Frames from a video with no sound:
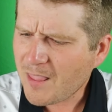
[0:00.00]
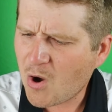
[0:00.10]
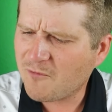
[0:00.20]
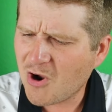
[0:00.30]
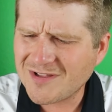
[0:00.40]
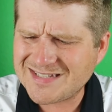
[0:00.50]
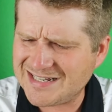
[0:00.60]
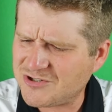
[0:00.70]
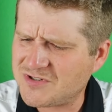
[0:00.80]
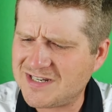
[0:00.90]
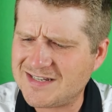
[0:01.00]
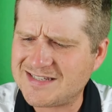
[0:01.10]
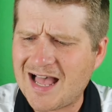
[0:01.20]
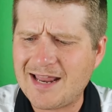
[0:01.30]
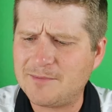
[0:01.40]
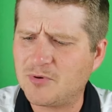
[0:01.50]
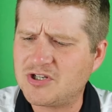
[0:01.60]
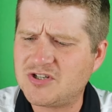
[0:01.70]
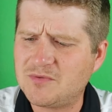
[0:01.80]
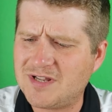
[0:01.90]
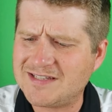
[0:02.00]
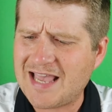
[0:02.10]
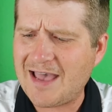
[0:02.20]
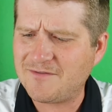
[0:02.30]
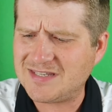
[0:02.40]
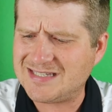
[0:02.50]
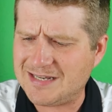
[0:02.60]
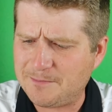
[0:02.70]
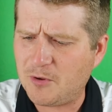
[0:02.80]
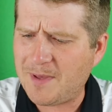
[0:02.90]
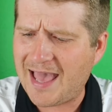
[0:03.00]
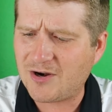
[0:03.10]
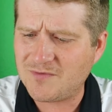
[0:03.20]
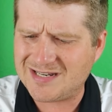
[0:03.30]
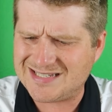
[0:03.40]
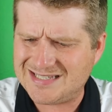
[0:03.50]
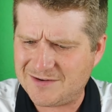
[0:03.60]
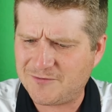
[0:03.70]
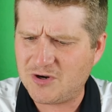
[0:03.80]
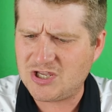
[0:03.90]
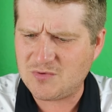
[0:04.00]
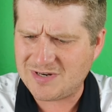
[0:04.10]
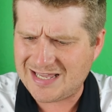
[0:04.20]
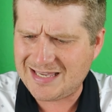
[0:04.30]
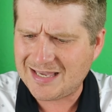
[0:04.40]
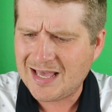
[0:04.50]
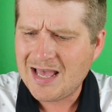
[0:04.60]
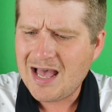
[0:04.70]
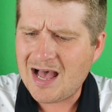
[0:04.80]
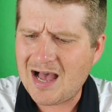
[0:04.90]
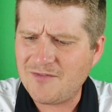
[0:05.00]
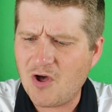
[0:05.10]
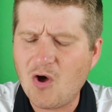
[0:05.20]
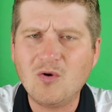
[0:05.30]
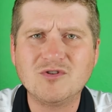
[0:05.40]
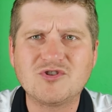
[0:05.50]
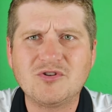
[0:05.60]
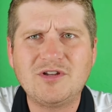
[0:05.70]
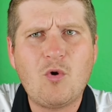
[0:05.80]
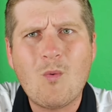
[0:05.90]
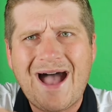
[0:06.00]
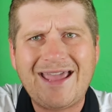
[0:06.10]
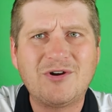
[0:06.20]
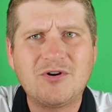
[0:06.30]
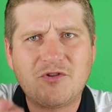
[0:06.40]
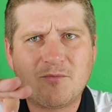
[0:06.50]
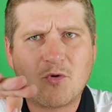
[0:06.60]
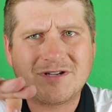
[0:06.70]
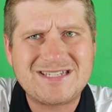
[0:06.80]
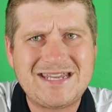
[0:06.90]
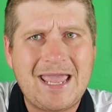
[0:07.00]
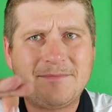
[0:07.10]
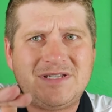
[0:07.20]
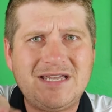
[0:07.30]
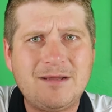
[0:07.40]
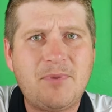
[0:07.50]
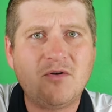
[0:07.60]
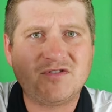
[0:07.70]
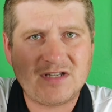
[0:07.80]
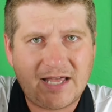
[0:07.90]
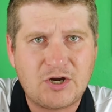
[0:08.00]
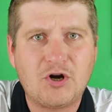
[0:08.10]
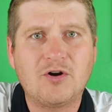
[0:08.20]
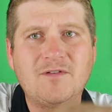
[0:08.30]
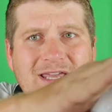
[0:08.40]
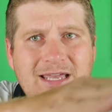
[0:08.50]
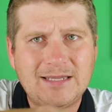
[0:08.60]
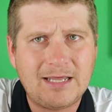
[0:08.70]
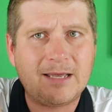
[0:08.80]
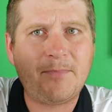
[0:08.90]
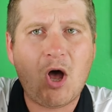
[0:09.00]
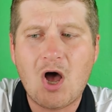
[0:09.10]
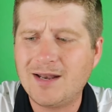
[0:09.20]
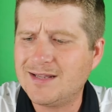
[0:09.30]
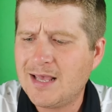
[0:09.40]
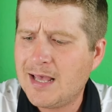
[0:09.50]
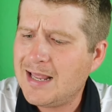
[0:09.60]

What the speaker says: Overall, it's an interesting design, and Bridgestone does have this dimple pattern that is different, unique. The holes are a little wider, and they're more stamped in, opposed to like curving in, like a pond.